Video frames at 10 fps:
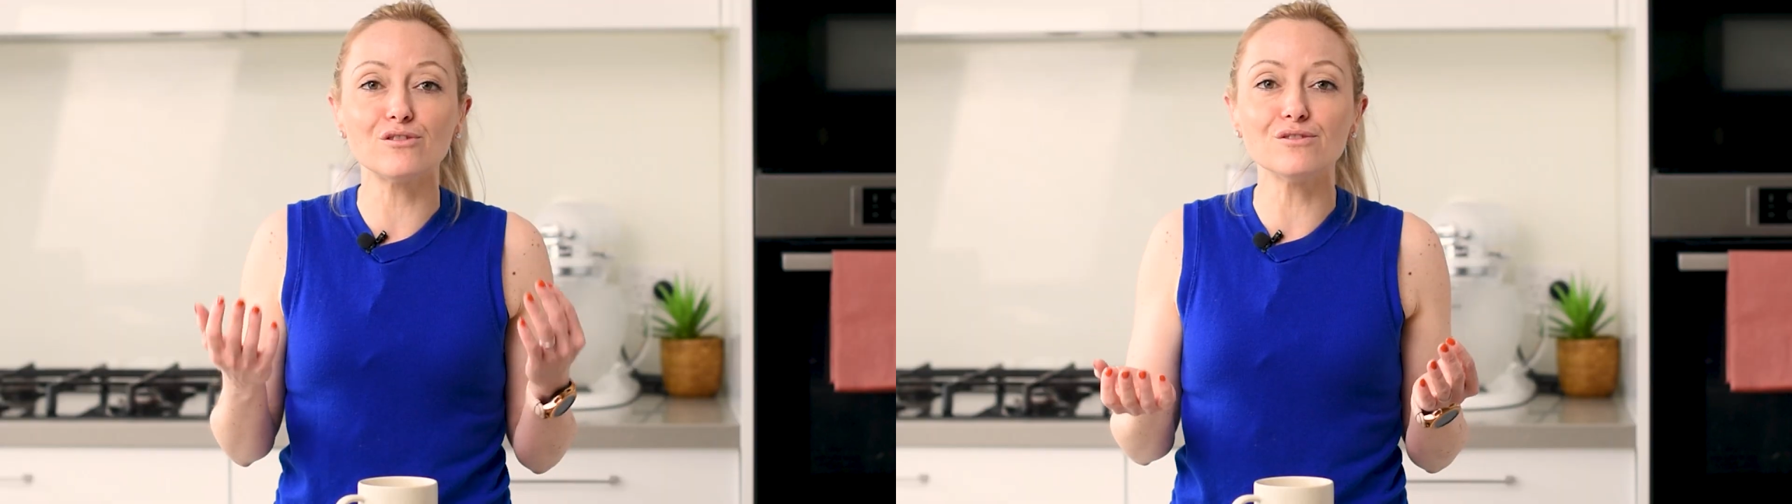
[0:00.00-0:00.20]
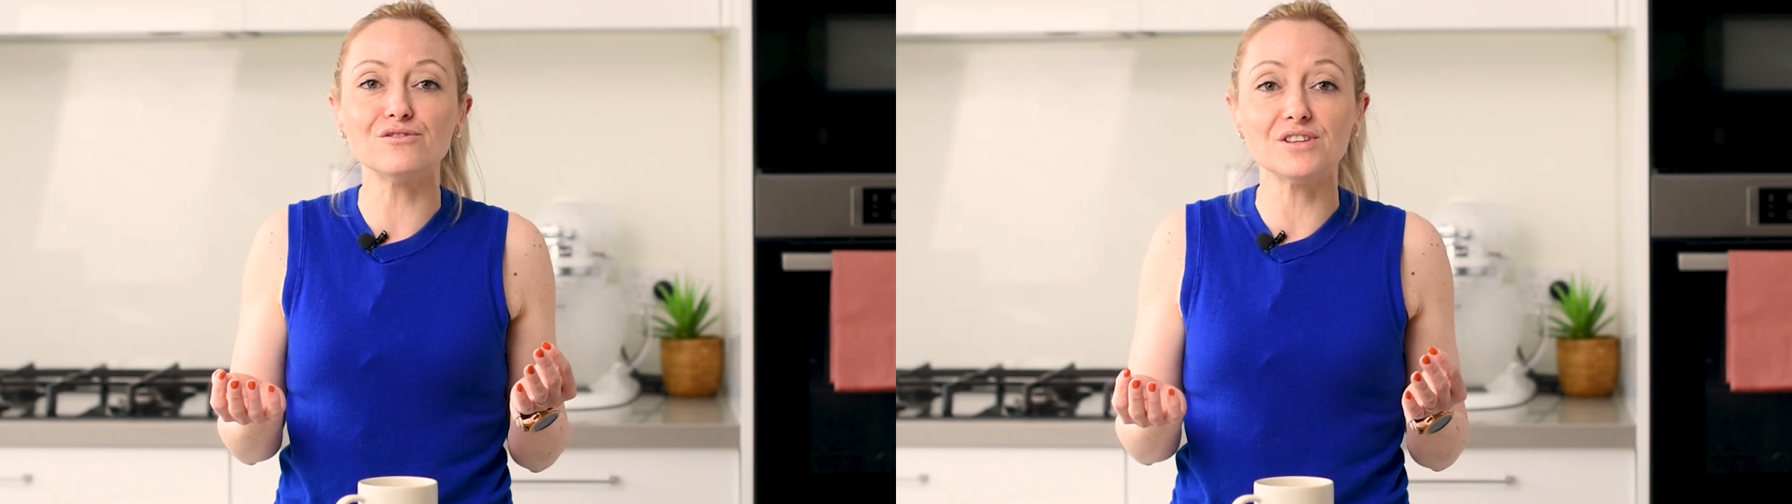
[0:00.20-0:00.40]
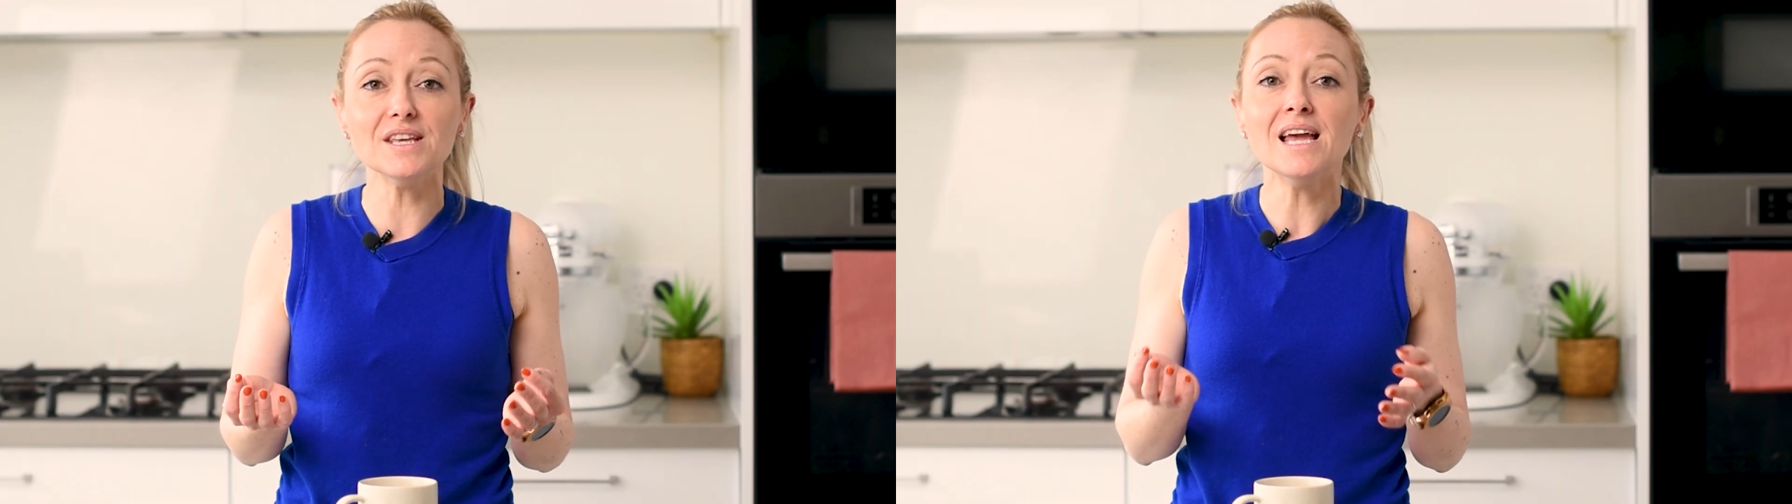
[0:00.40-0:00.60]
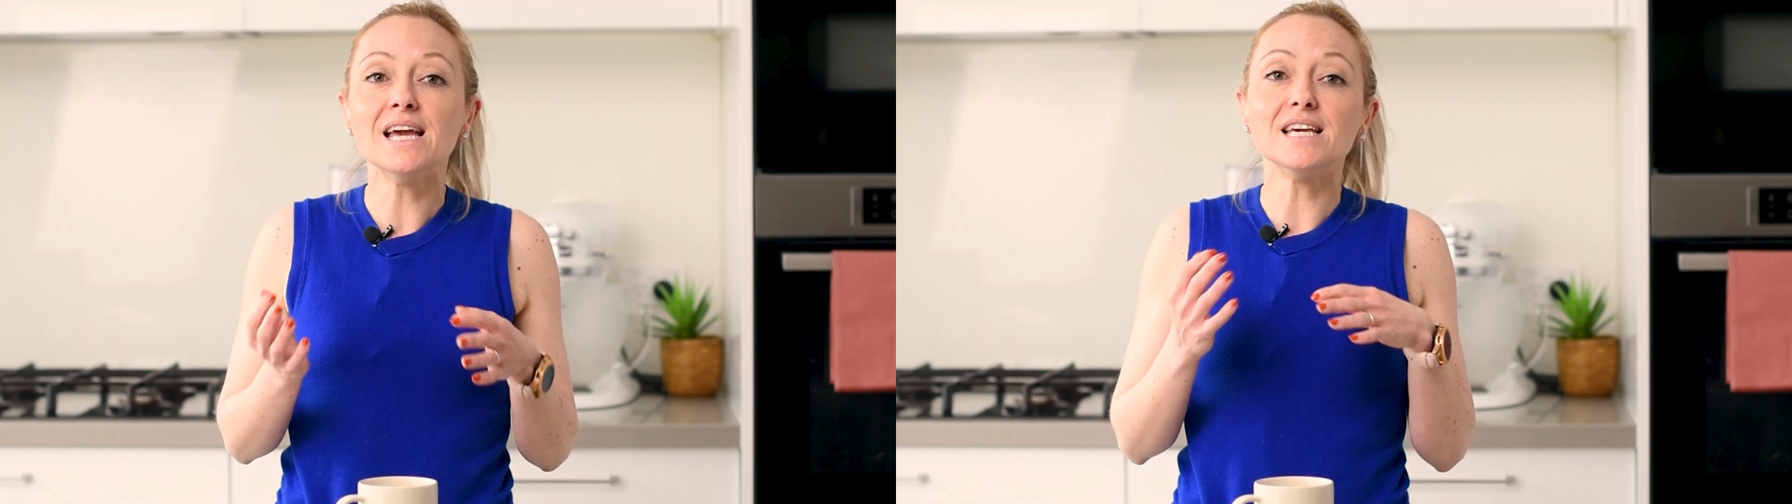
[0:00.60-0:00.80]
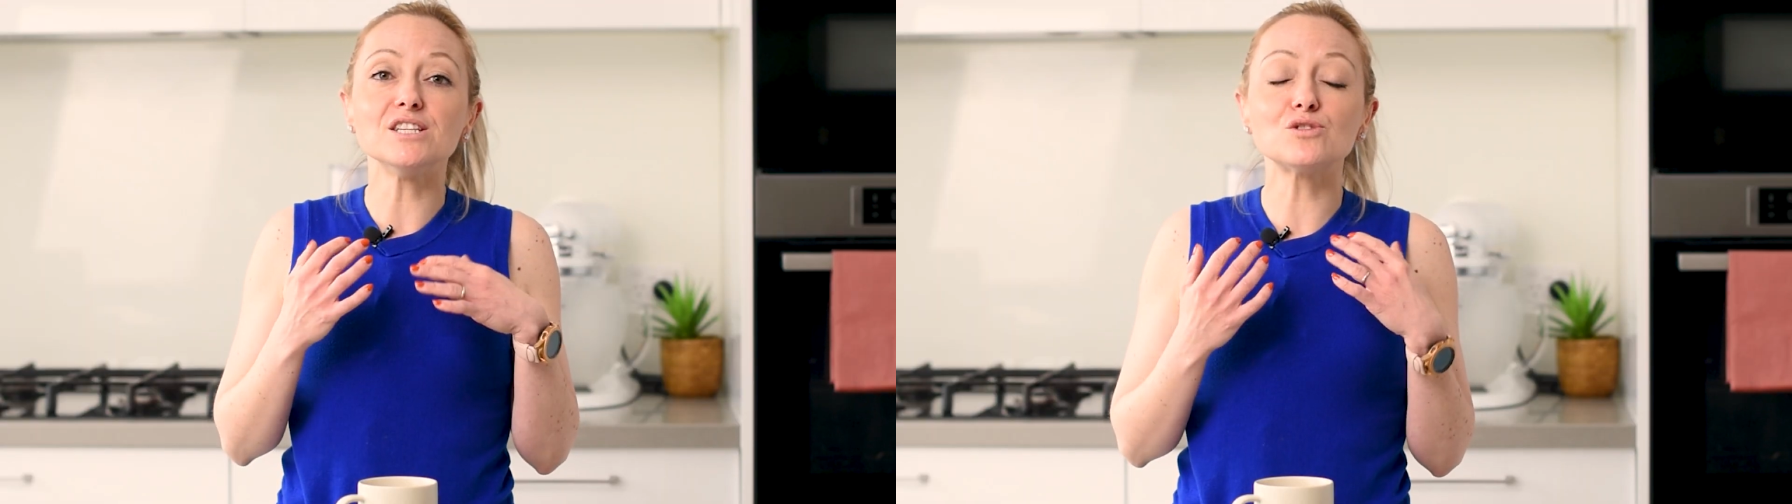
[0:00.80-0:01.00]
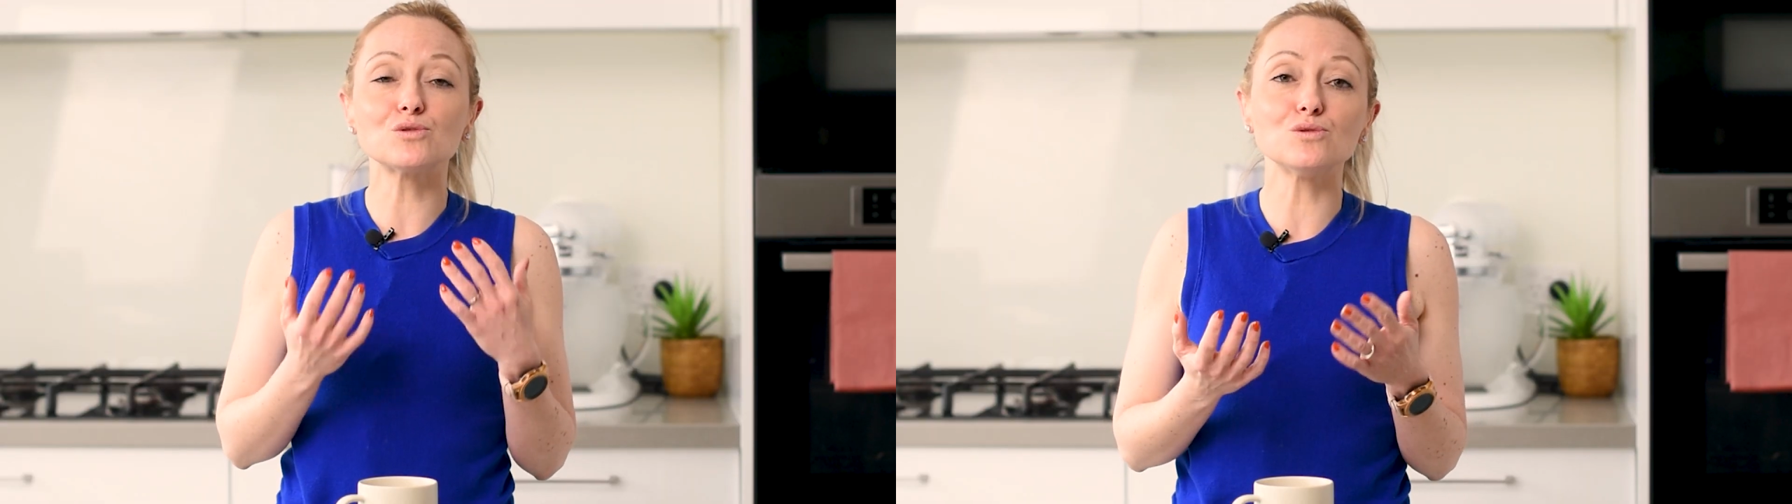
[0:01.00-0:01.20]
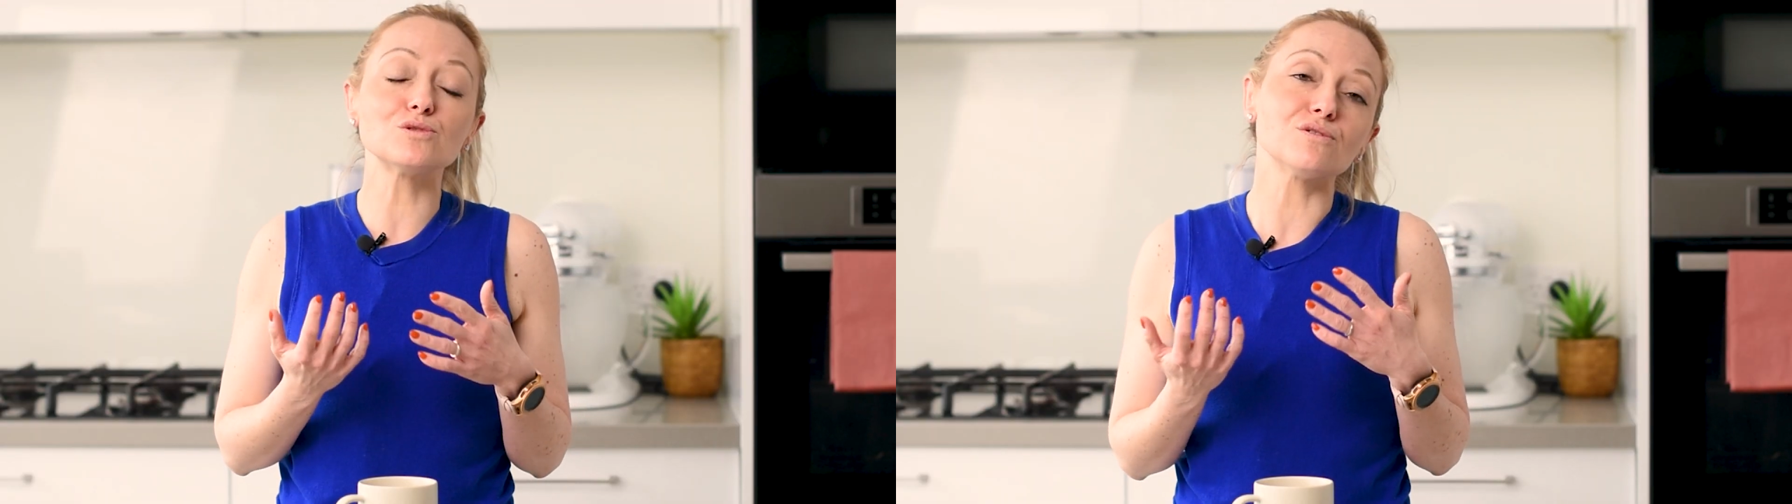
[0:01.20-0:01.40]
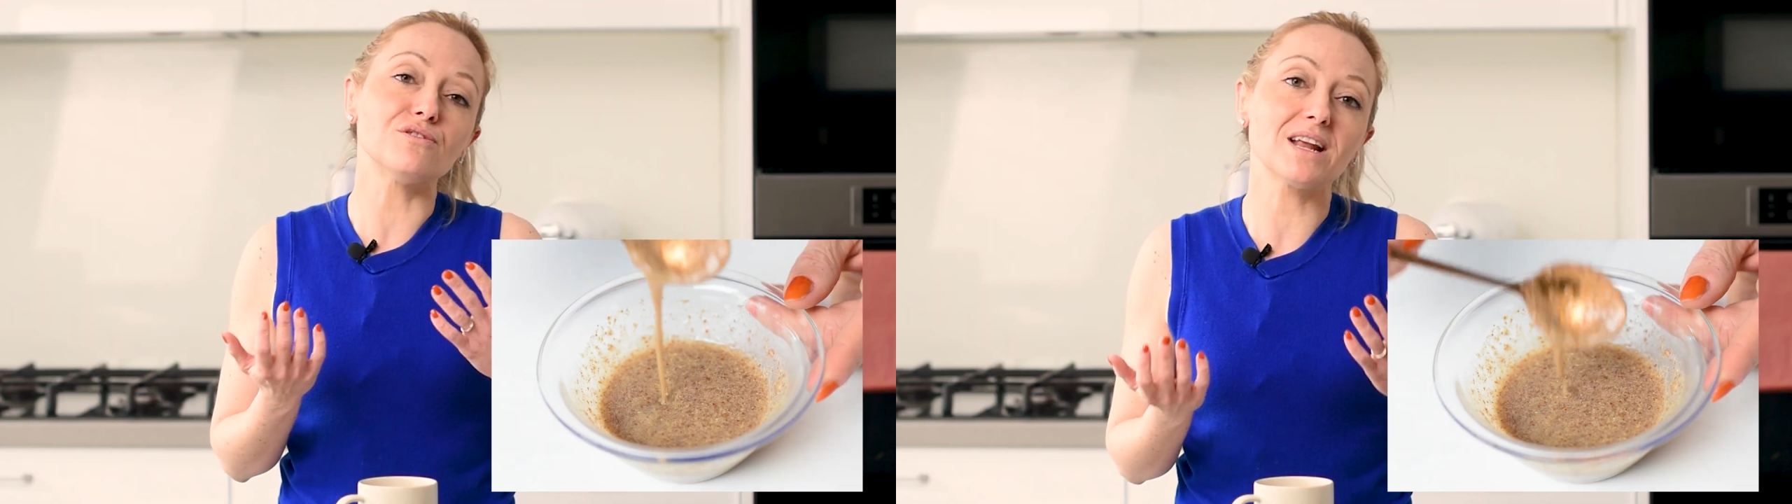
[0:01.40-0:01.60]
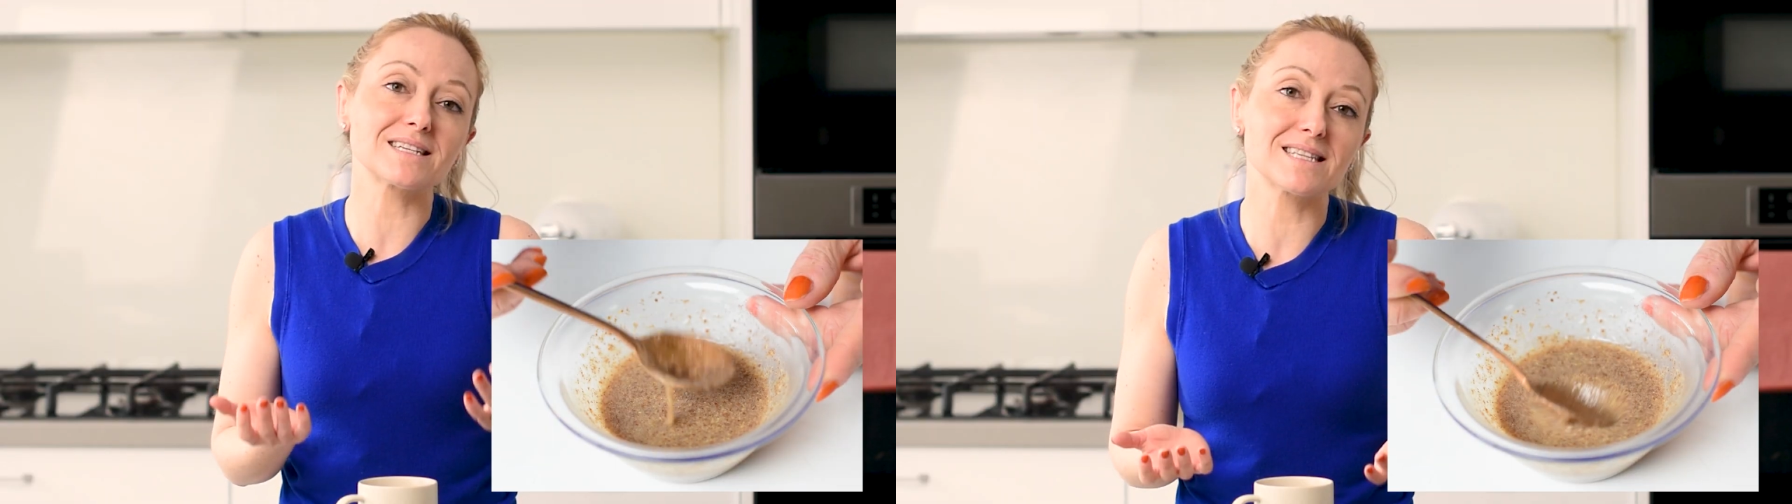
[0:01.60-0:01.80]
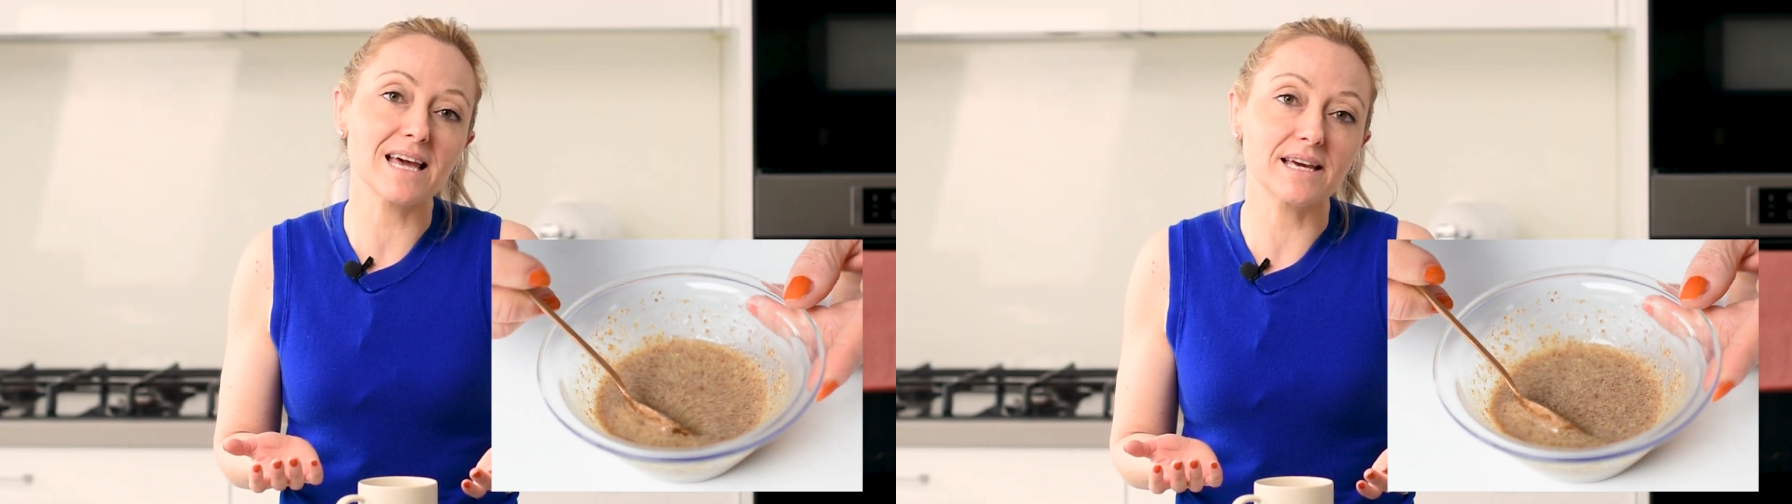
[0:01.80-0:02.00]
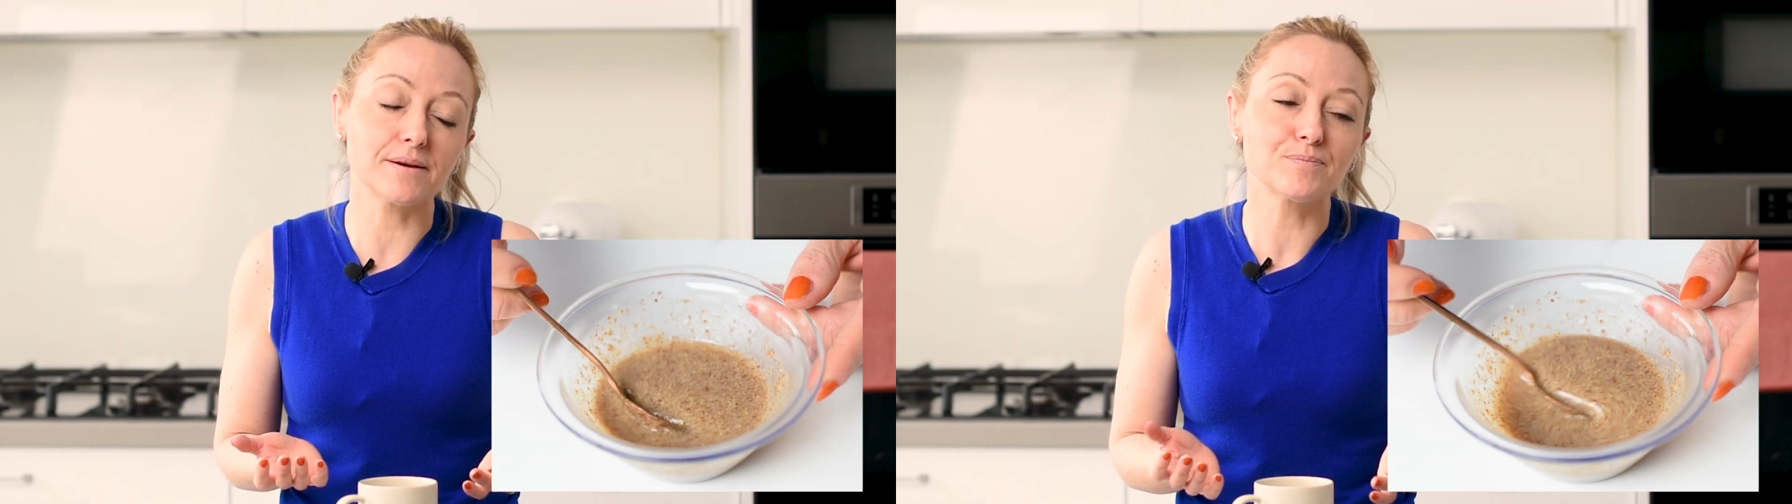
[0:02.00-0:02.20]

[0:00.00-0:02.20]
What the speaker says: fluffy is to use a flax egg.